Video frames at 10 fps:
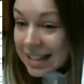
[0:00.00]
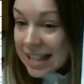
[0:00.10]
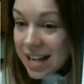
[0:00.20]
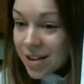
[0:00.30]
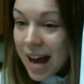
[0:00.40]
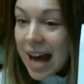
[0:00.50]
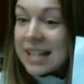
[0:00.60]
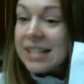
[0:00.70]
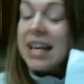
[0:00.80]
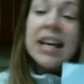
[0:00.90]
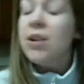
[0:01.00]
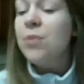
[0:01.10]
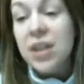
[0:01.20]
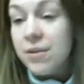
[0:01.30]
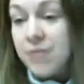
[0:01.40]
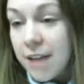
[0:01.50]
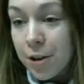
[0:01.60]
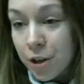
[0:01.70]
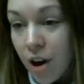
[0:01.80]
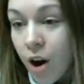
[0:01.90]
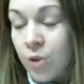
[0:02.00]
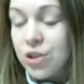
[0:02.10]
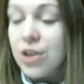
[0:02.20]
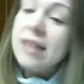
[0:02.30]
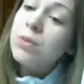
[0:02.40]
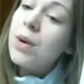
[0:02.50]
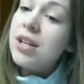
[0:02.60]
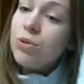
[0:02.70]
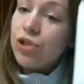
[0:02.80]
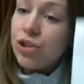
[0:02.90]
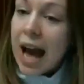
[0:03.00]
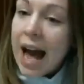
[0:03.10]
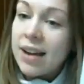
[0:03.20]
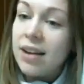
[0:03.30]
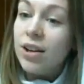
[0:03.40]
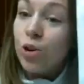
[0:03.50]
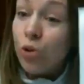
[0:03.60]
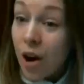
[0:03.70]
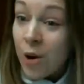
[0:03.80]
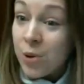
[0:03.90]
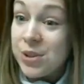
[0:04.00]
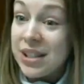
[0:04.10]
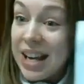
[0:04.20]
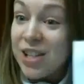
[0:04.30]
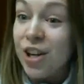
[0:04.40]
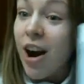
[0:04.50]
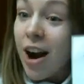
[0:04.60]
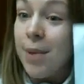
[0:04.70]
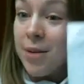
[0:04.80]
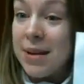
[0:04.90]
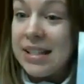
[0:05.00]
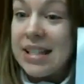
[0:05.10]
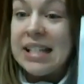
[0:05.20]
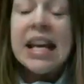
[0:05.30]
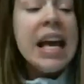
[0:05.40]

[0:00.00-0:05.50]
it, you guys, it would have never grown. You guys, what you track grows in your Arbonne business.